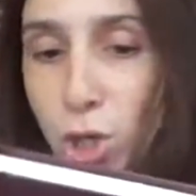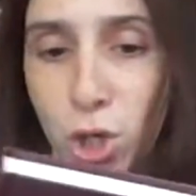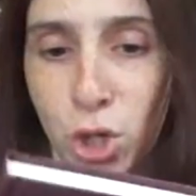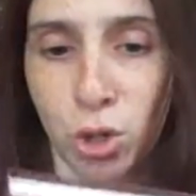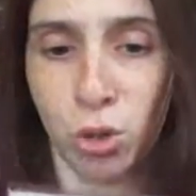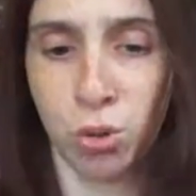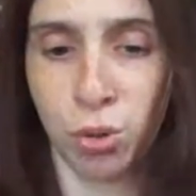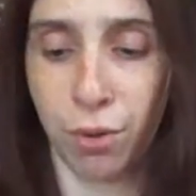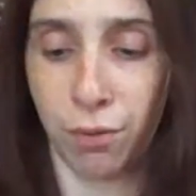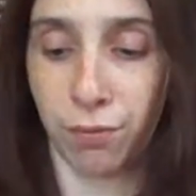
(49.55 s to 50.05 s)

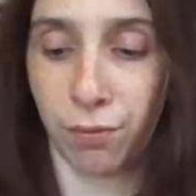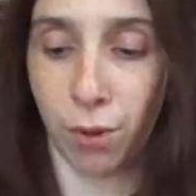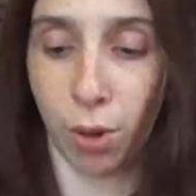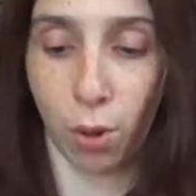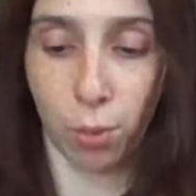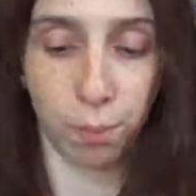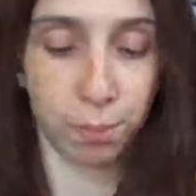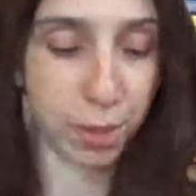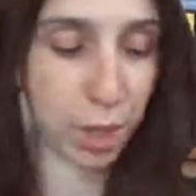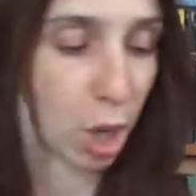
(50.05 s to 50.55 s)
Beautiful.
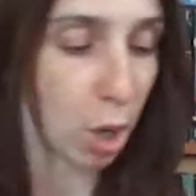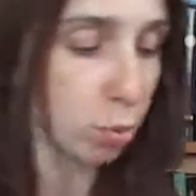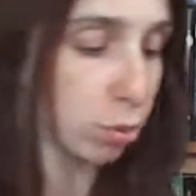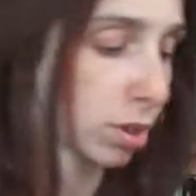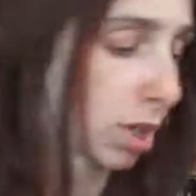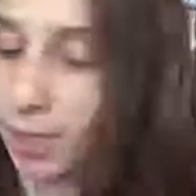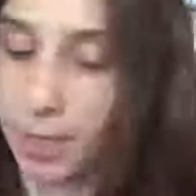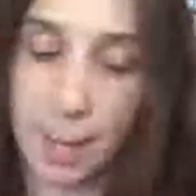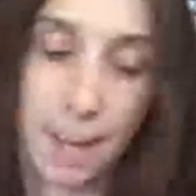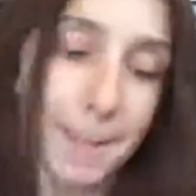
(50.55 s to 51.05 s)
Beautiful.
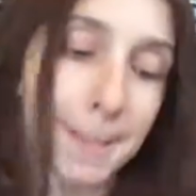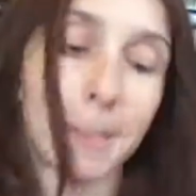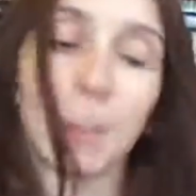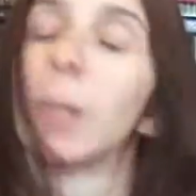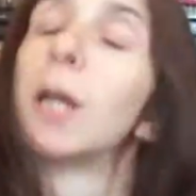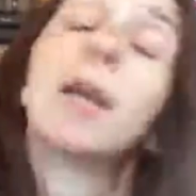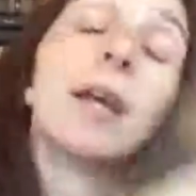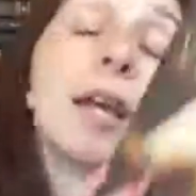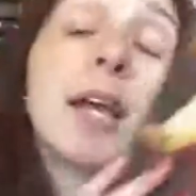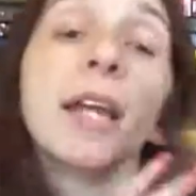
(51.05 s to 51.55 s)

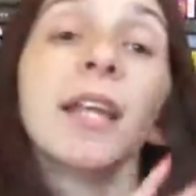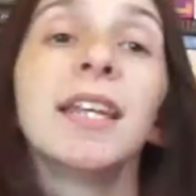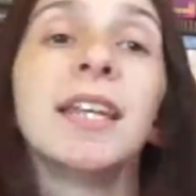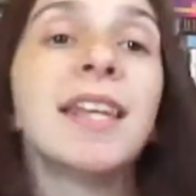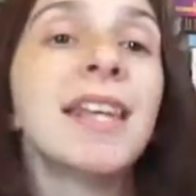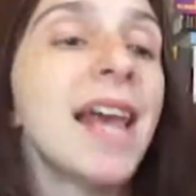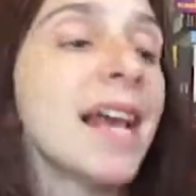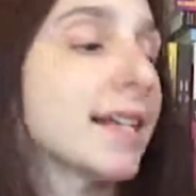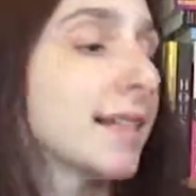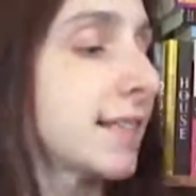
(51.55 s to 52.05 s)

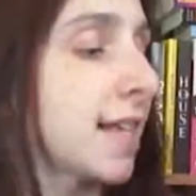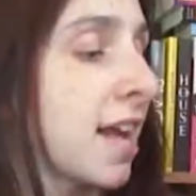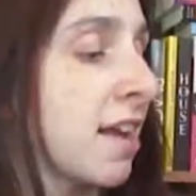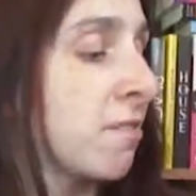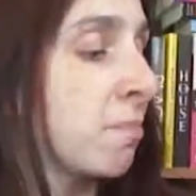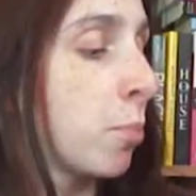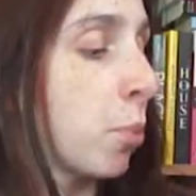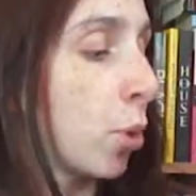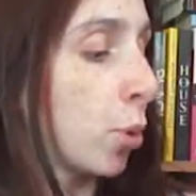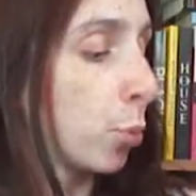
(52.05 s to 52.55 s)
Next I
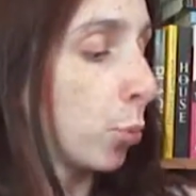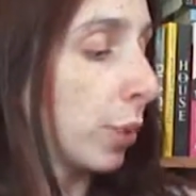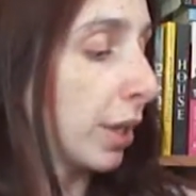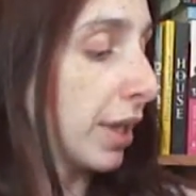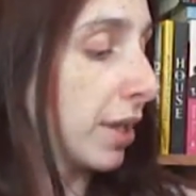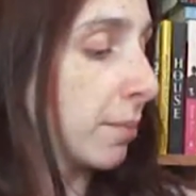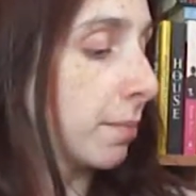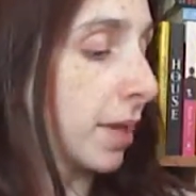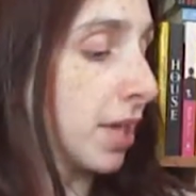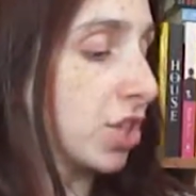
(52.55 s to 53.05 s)
have Born
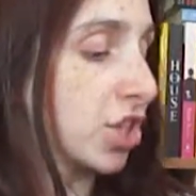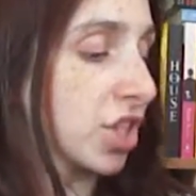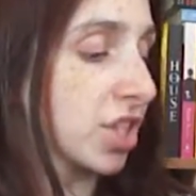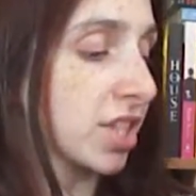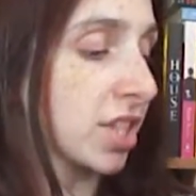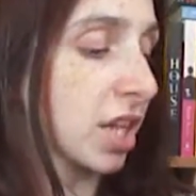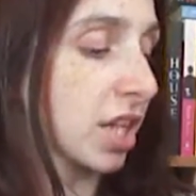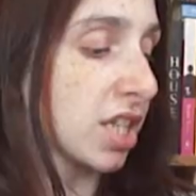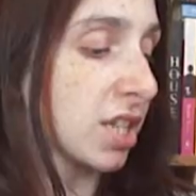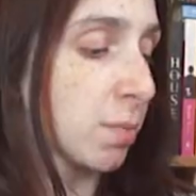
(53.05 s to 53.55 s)
Wicked by
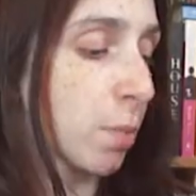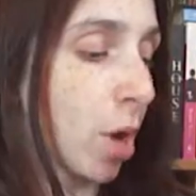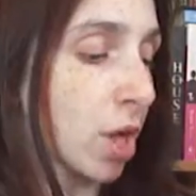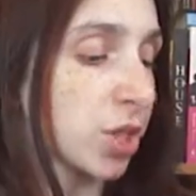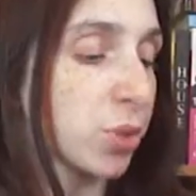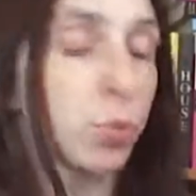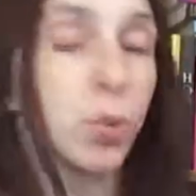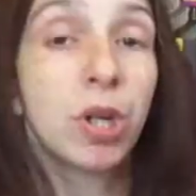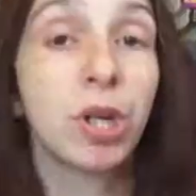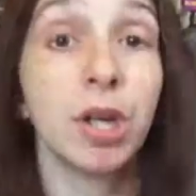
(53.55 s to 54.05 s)
Jessica
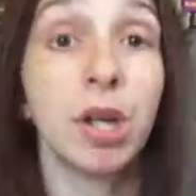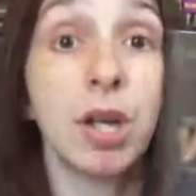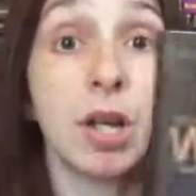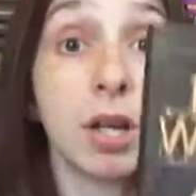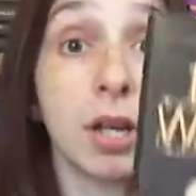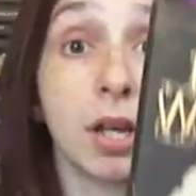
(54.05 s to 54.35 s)
Spotswood.